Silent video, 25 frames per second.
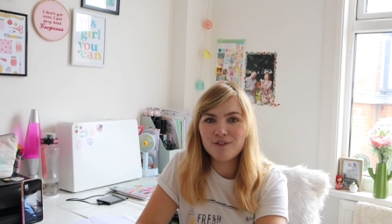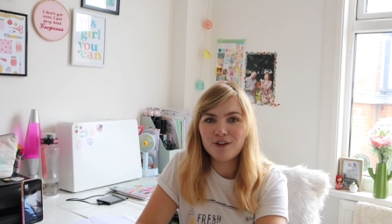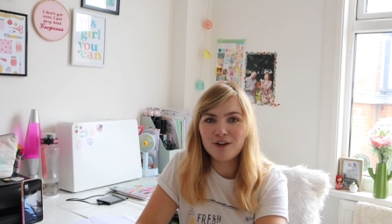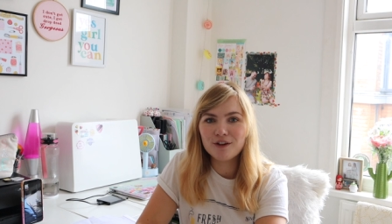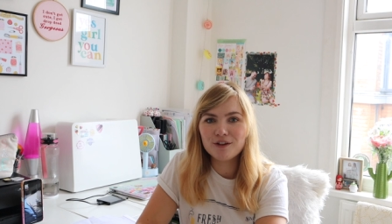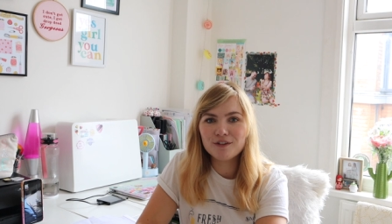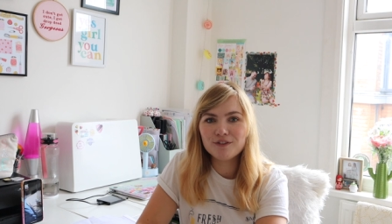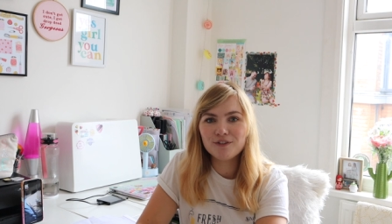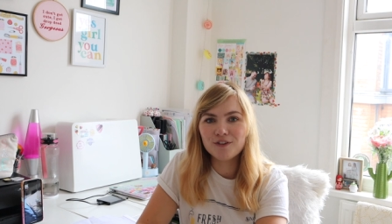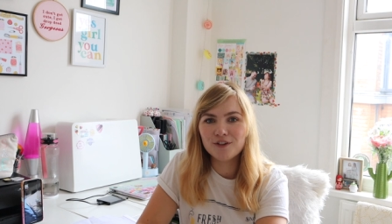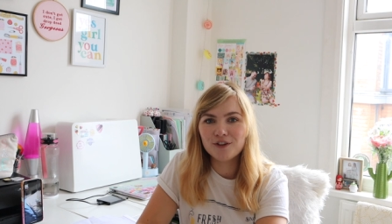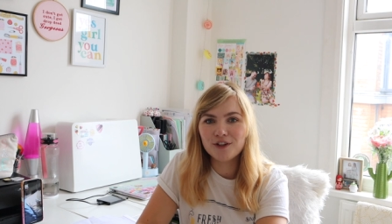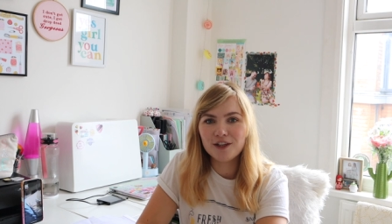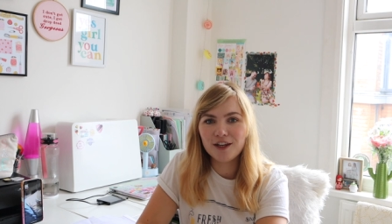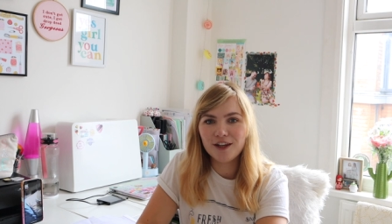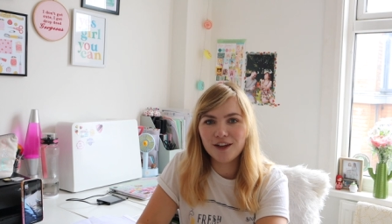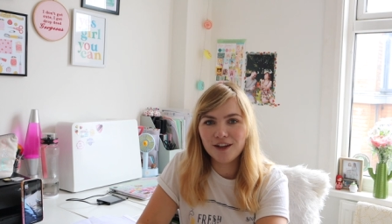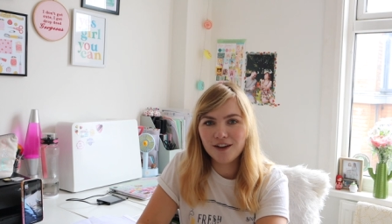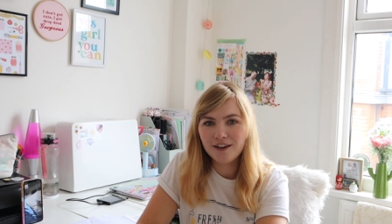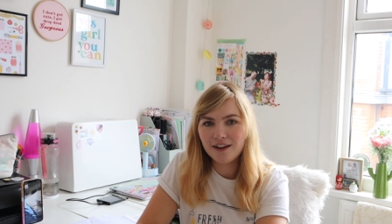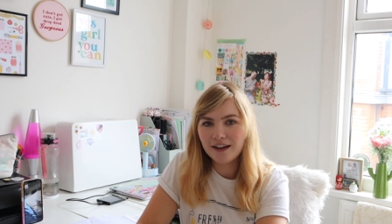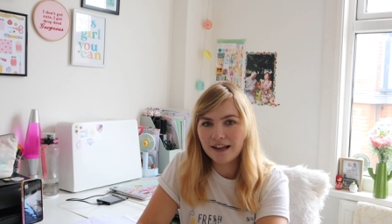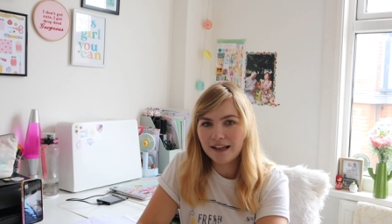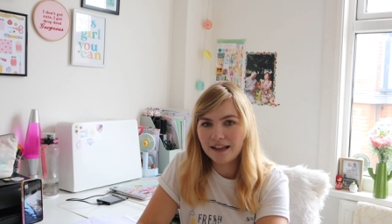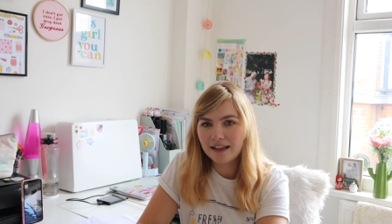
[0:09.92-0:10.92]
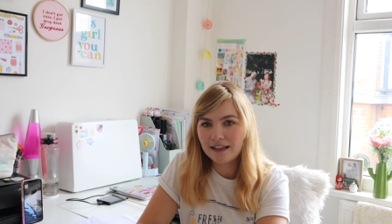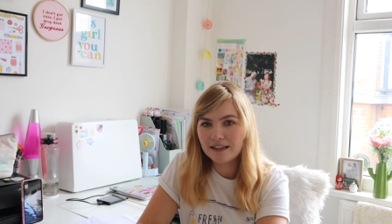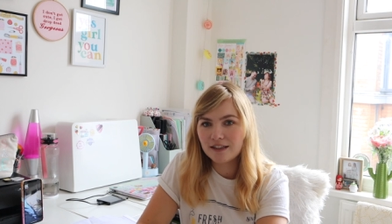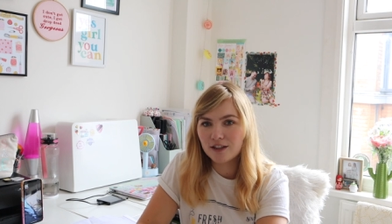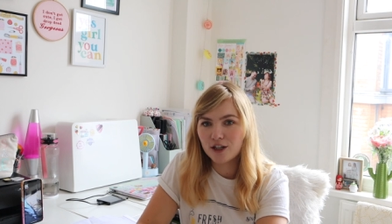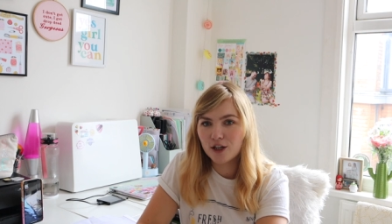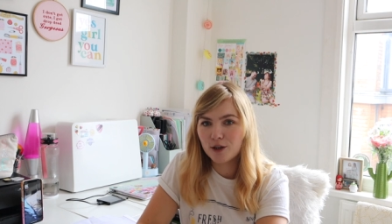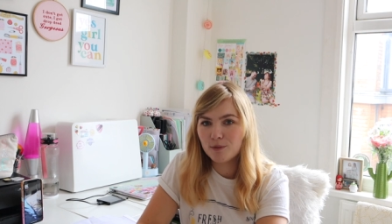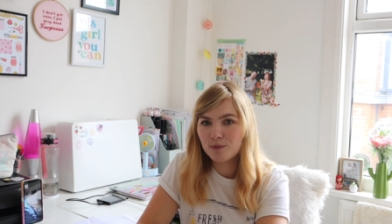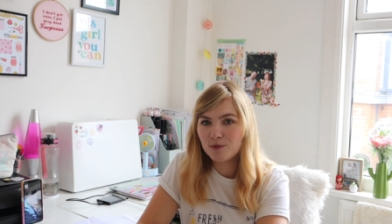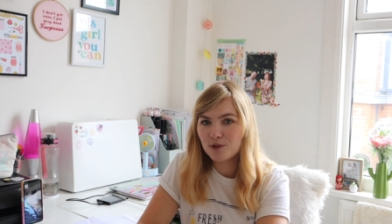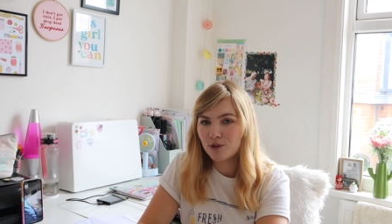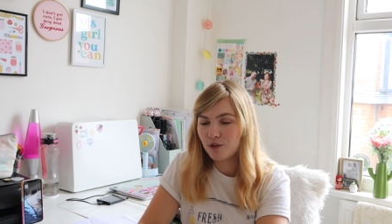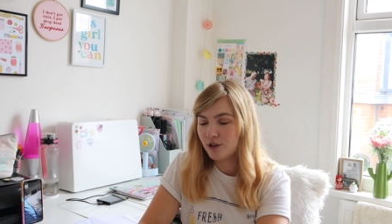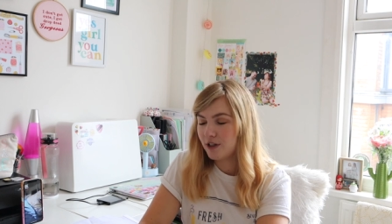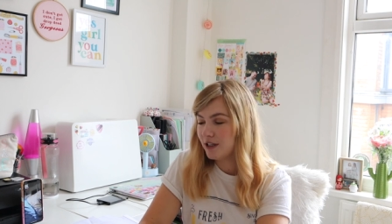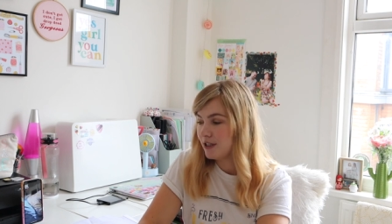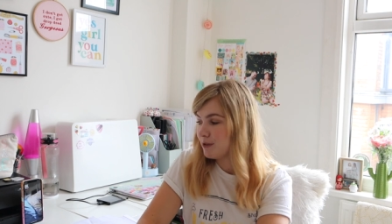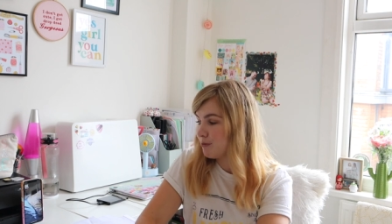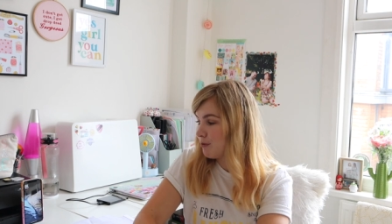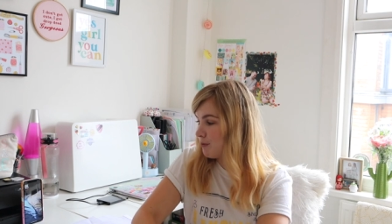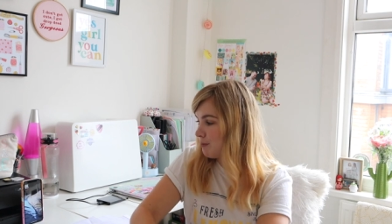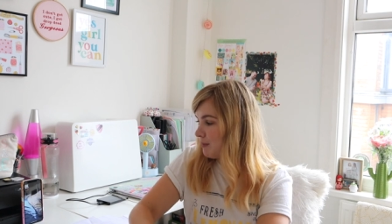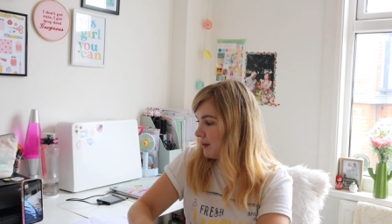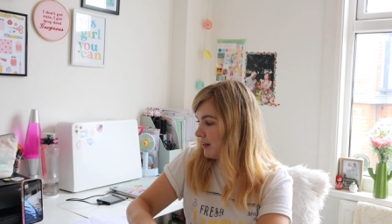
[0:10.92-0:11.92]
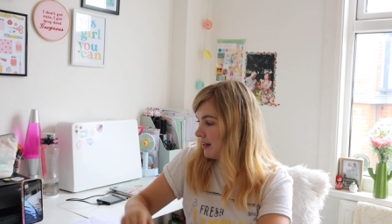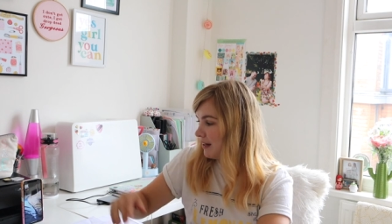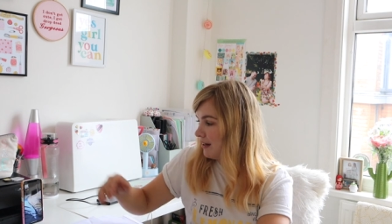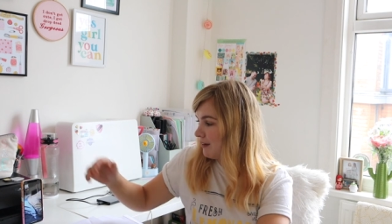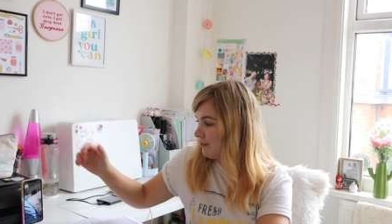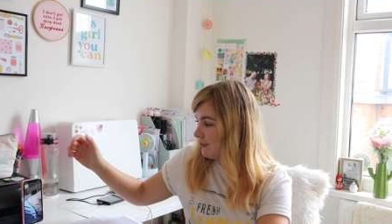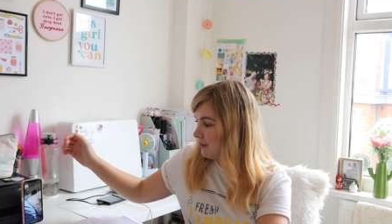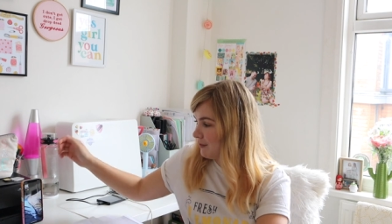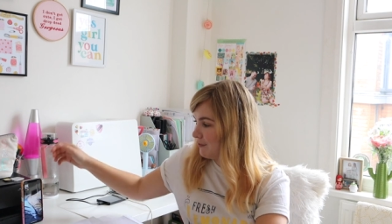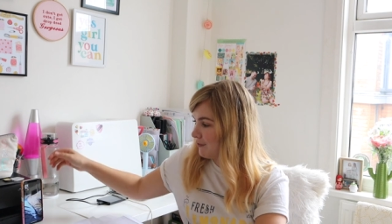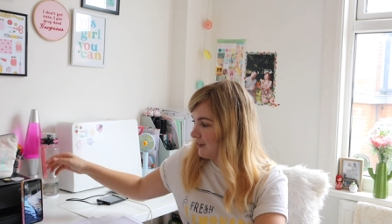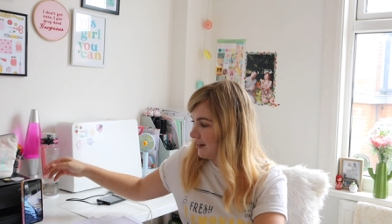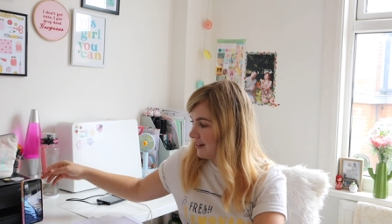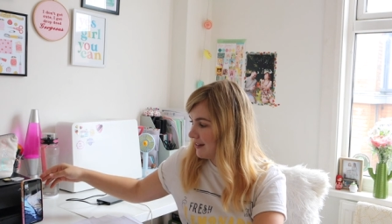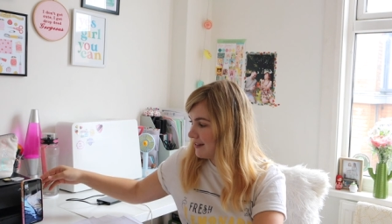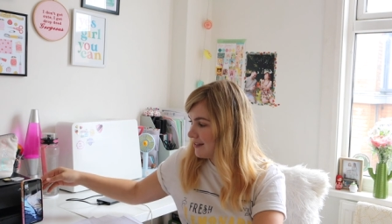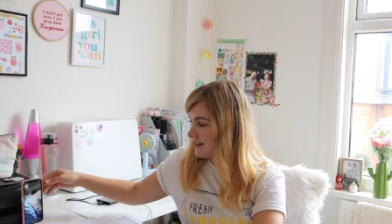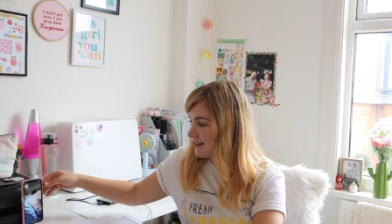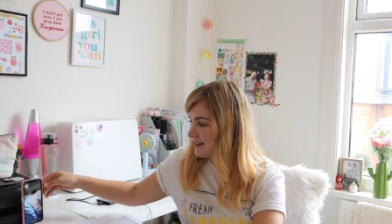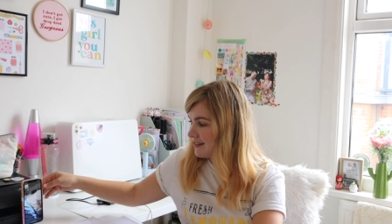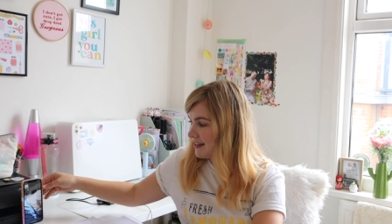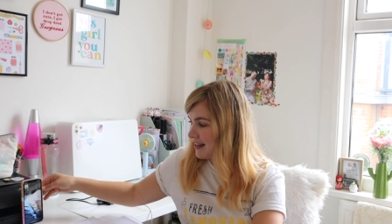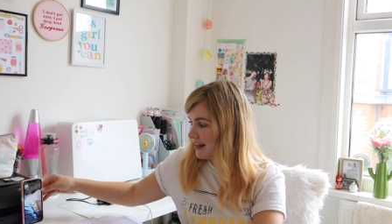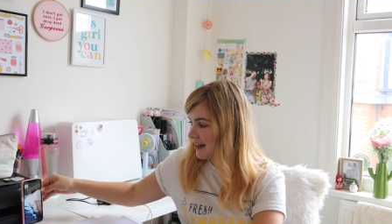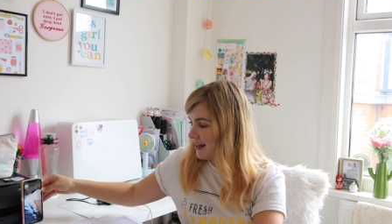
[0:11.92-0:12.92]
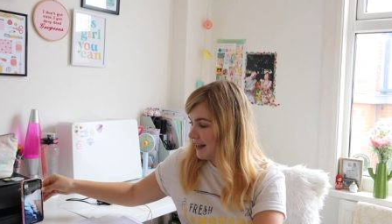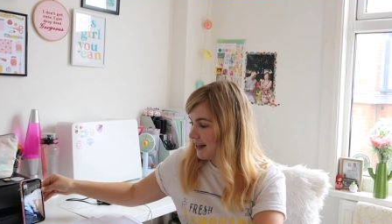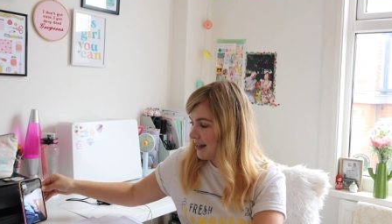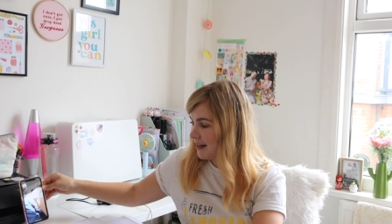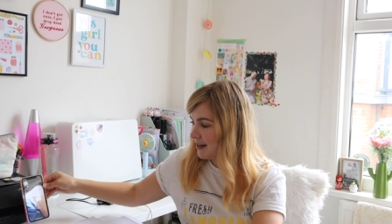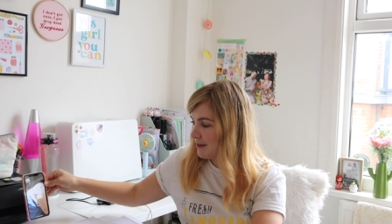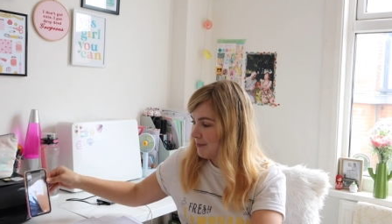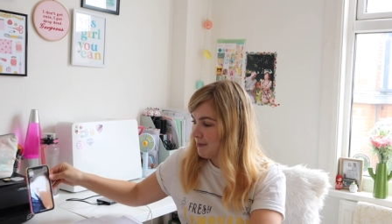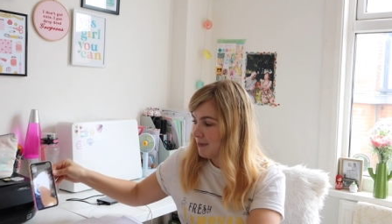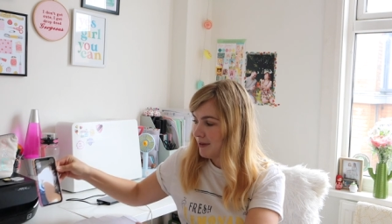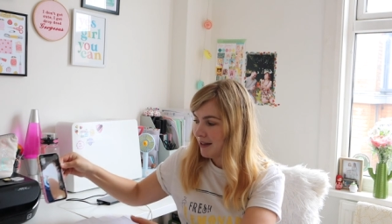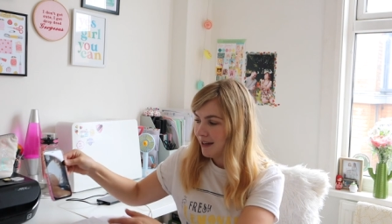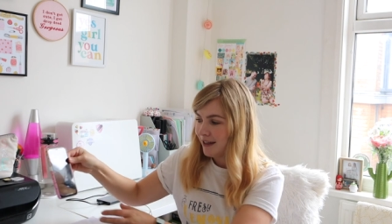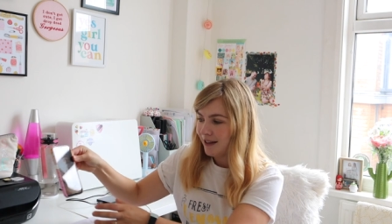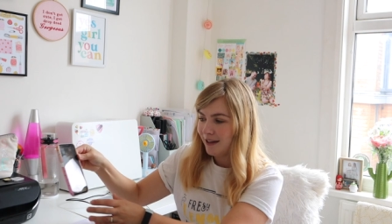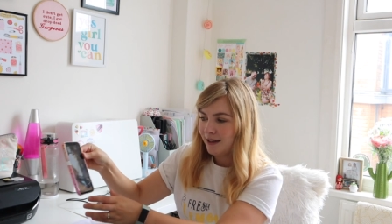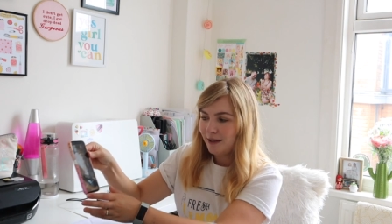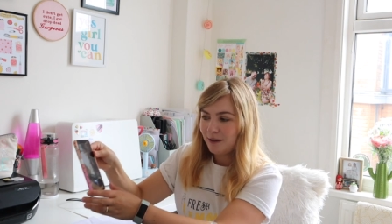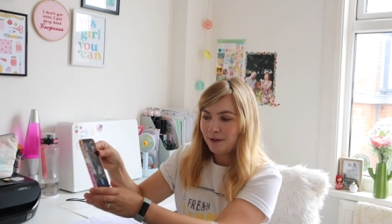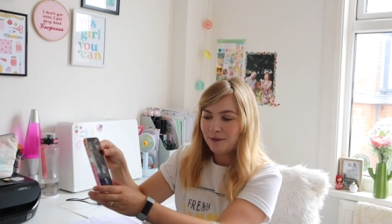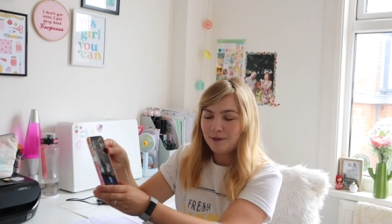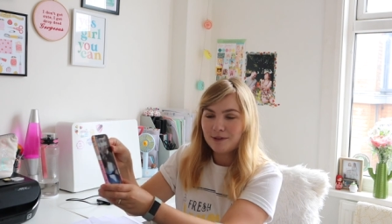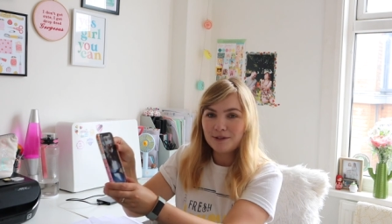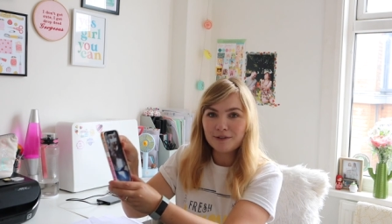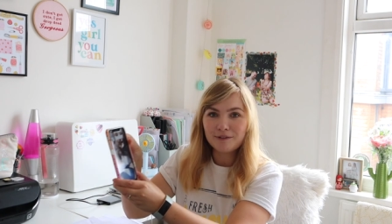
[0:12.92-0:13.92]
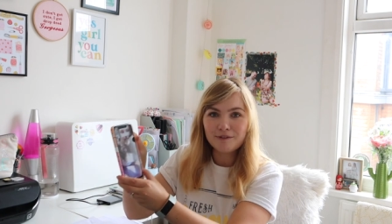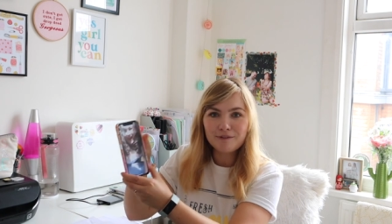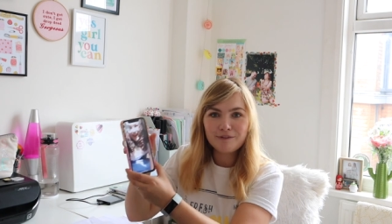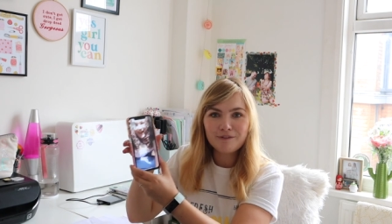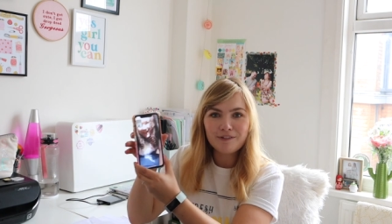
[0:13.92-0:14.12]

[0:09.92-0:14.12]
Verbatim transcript: vlog for you and I'm joined with my lovely friend Sam, who is on